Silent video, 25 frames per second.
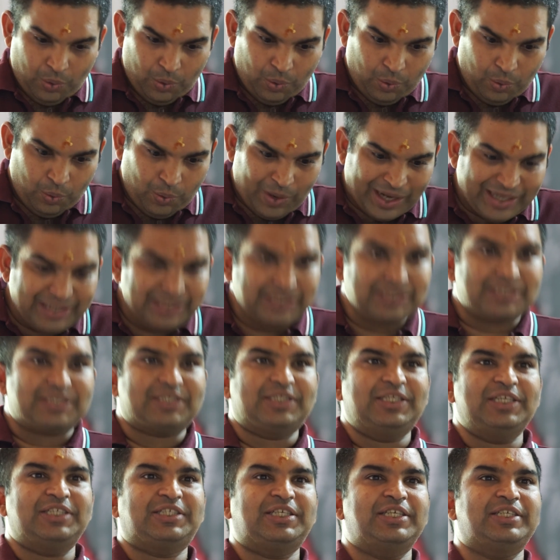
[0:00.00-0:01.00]
Once
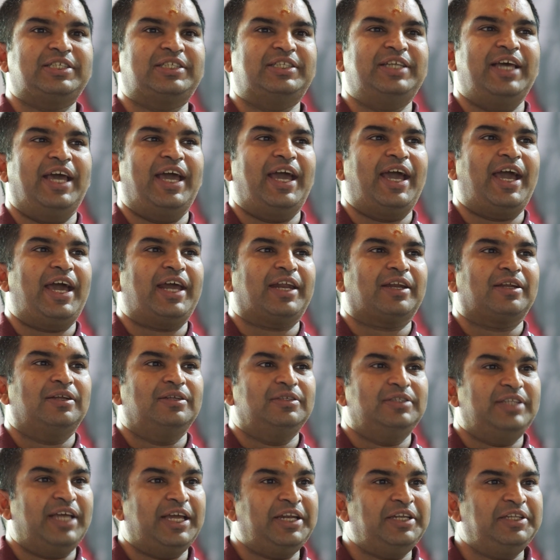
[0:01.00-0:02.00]
this is there,
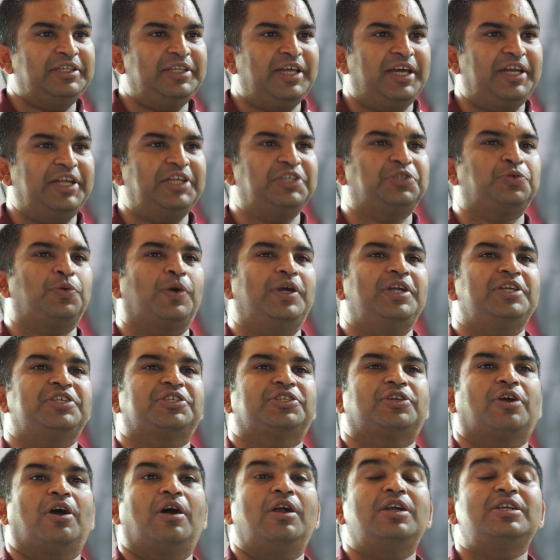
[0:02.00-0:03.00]
then there is what is
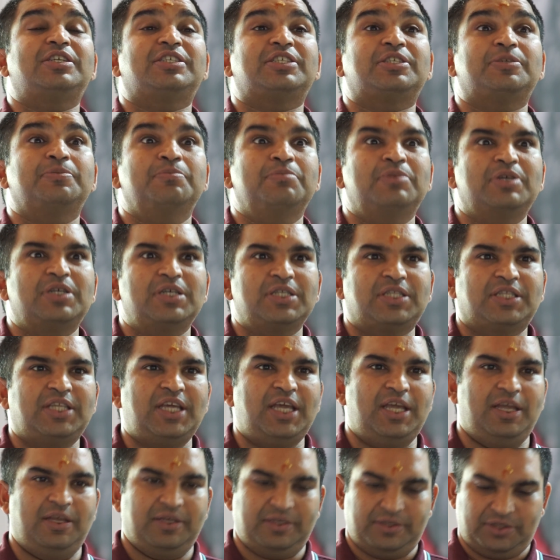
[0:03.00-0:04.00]
called
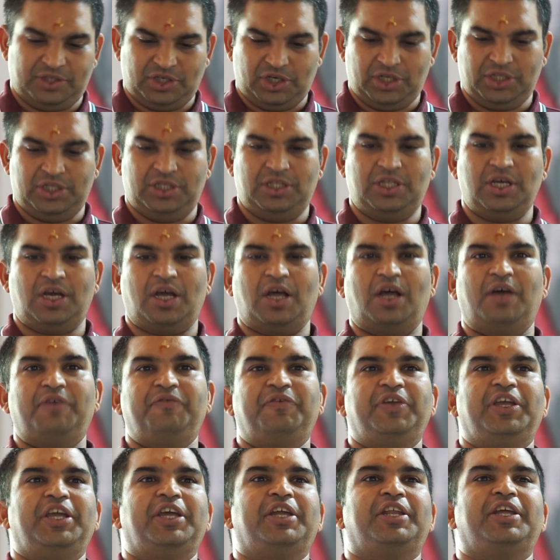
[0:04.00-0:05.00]
smriti. Shraddha,
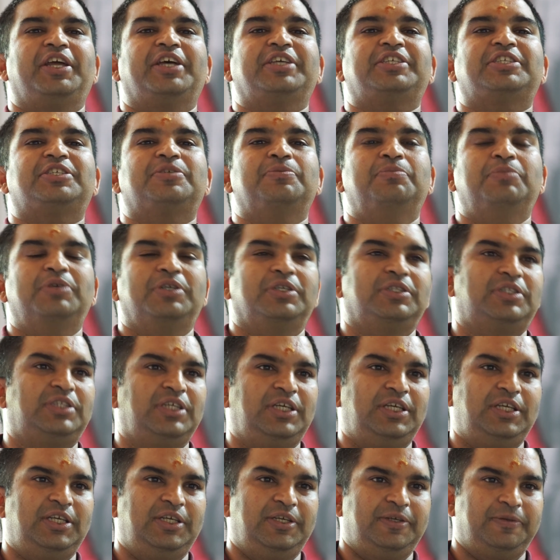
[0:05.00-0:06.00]
virya,
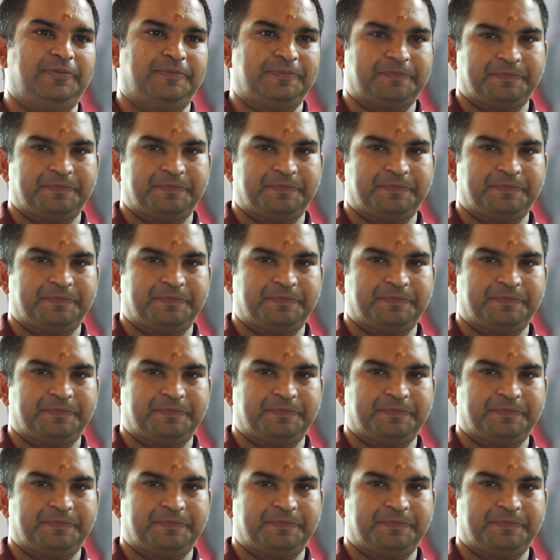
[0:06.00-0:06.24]
smriti.